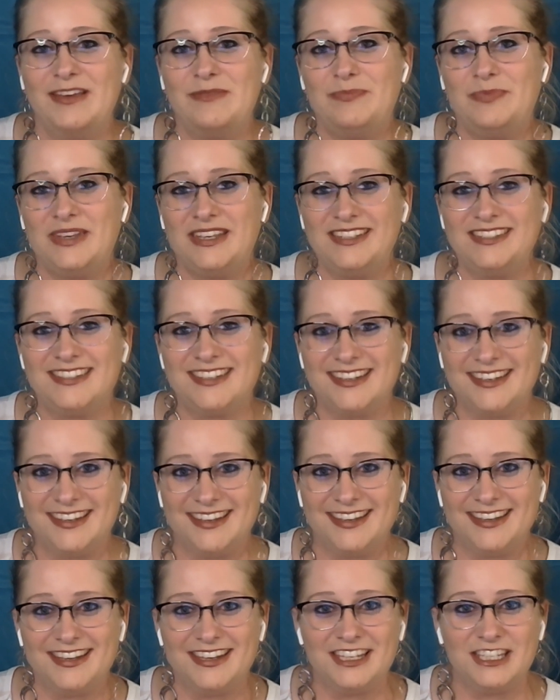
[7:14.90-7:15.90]

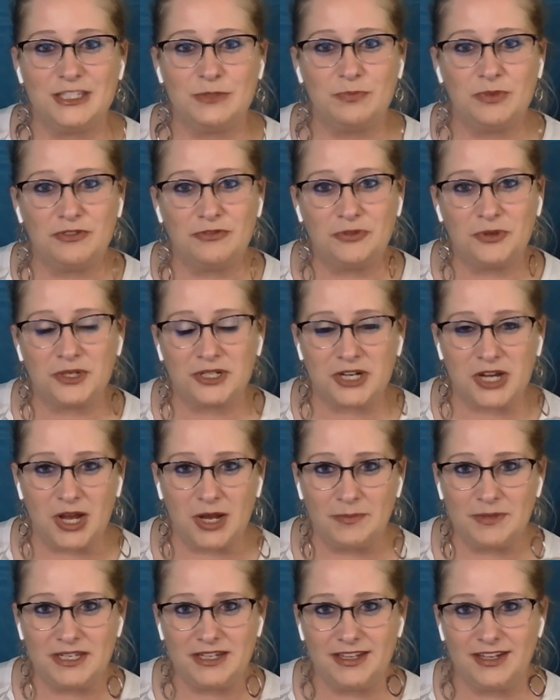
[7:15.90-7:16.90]
BCE is before
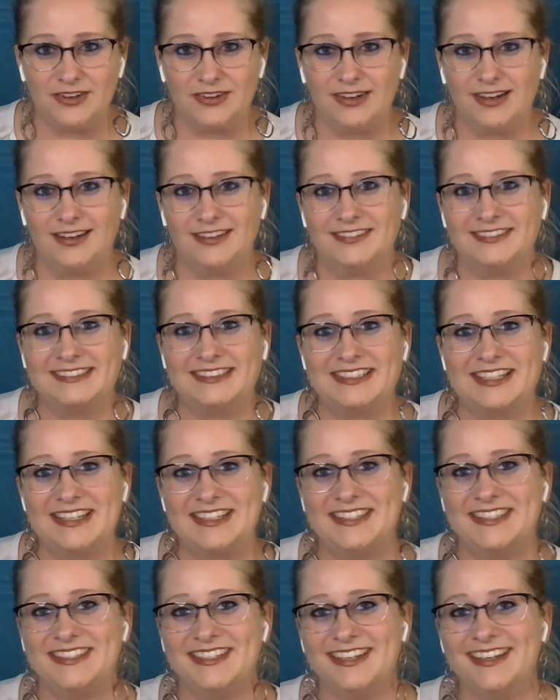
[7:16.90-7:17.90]
Common Era,
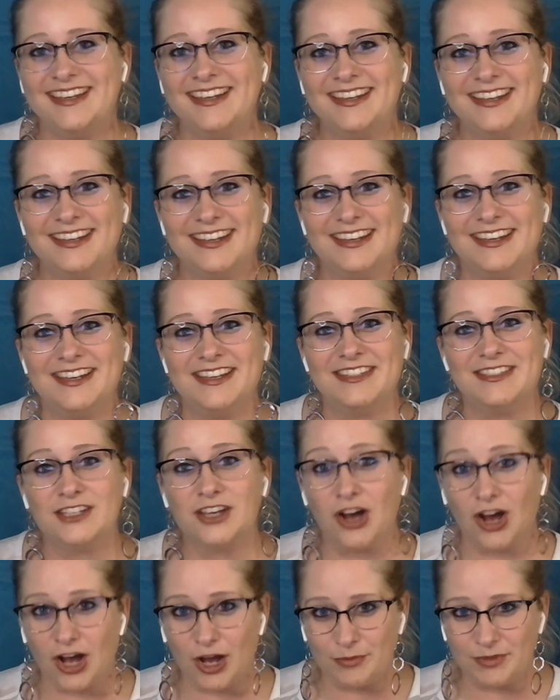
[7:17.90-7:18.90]
CE is
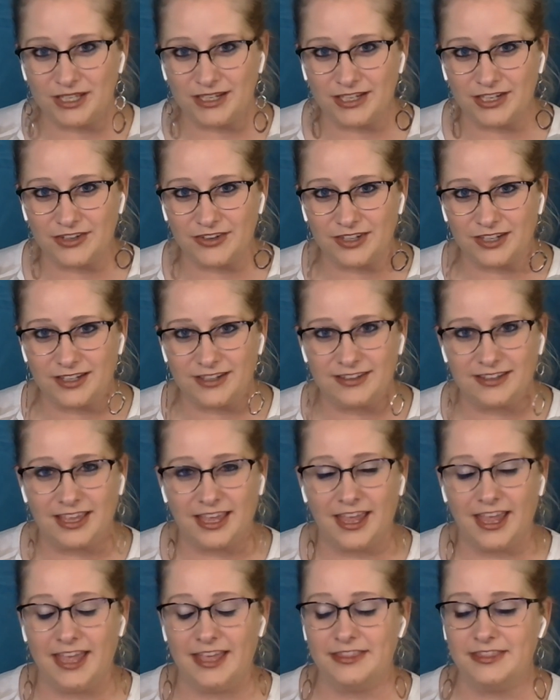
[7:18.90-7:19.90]
Common Era,
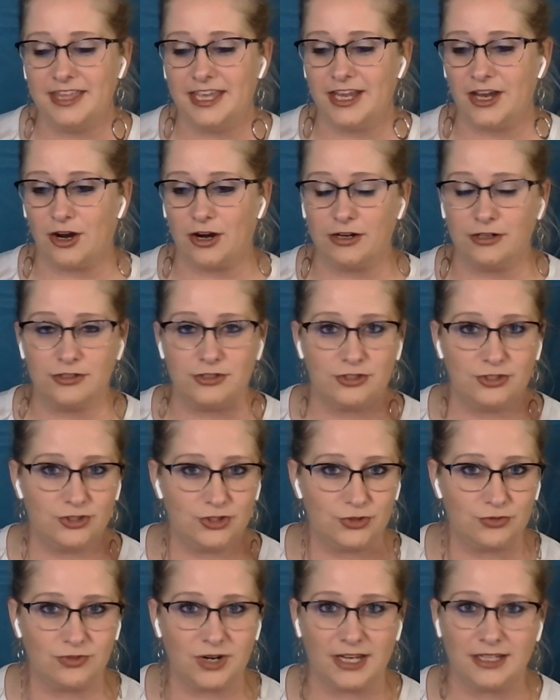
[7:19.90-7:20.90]
and they are
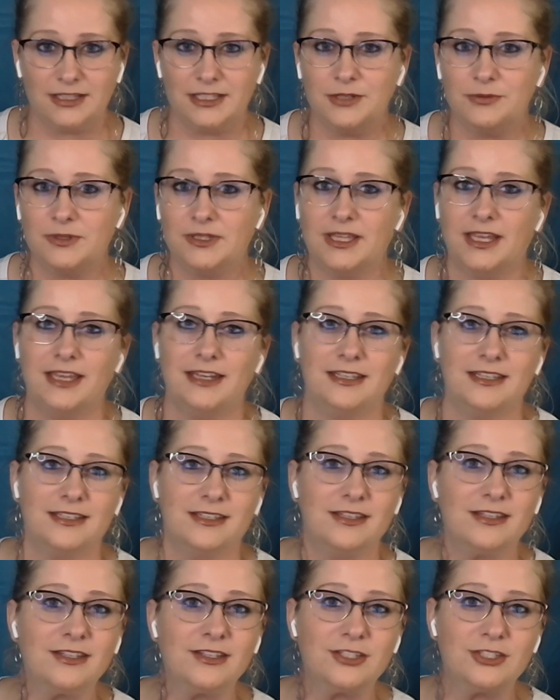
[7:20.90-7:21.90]
directly related
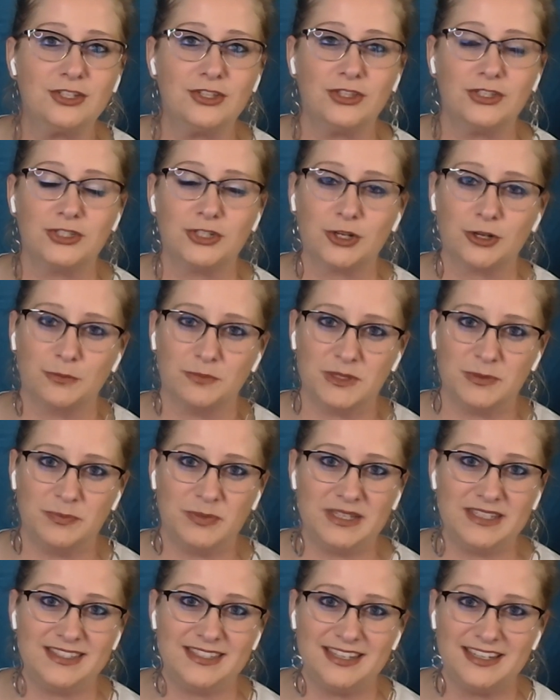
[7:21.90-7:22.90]
to the terms
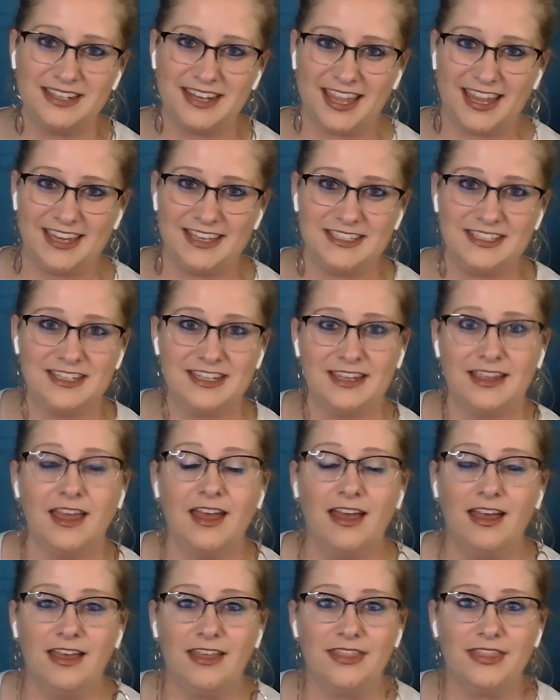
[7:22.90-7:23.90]
BC and
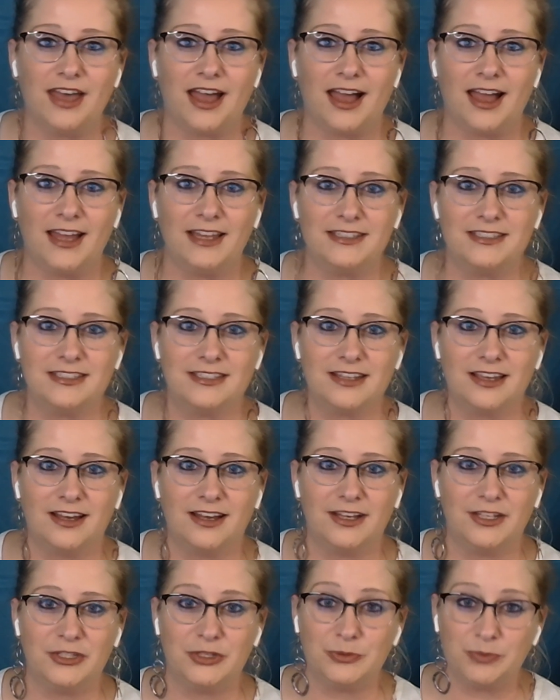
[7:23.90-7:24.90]
AD
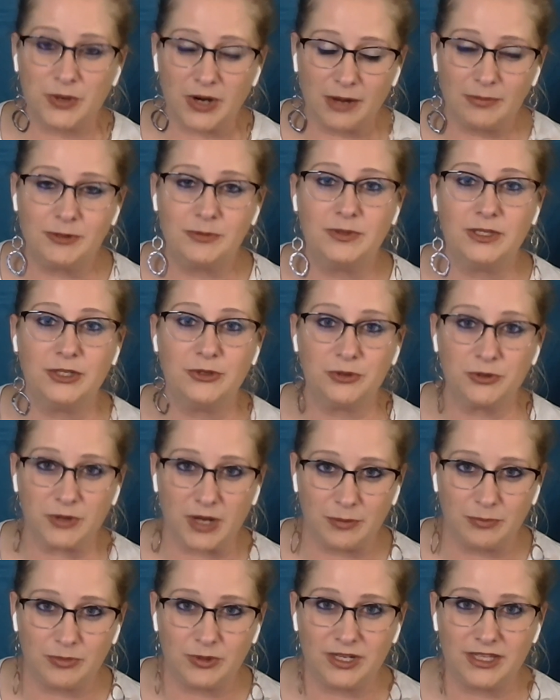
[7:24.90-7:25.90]
that you probably grew
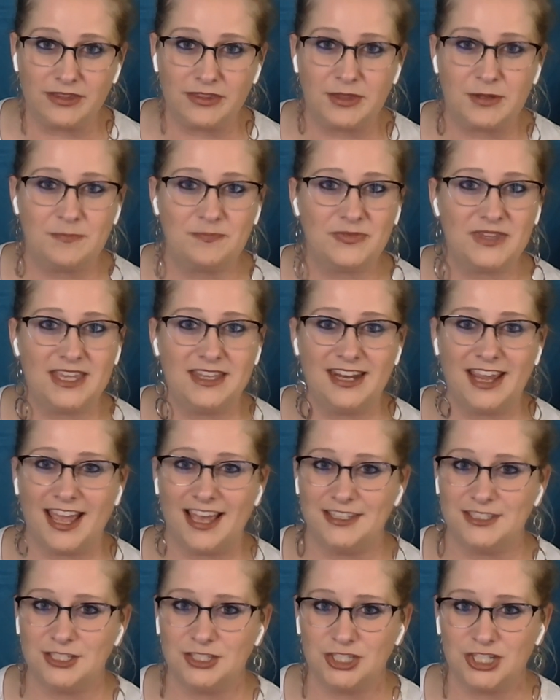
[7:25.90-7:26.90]
up with. And it
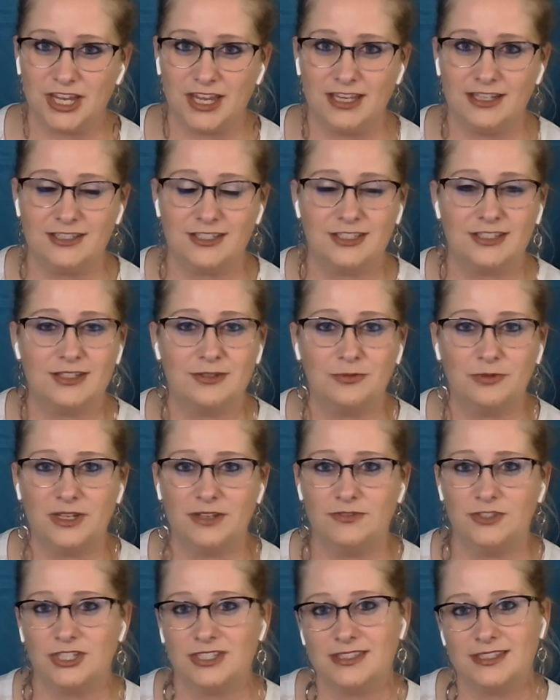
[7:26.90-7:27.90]
hasn't changed.
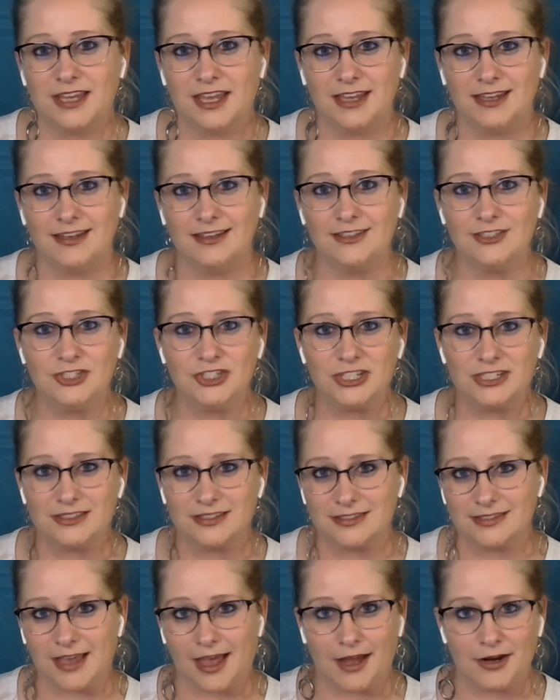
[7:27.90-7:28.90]
We've just taken
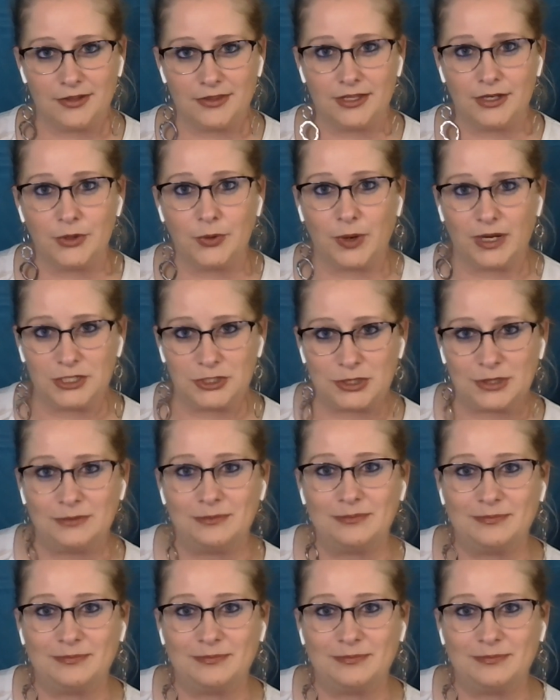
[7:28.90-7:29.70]
Jesus out of the equation.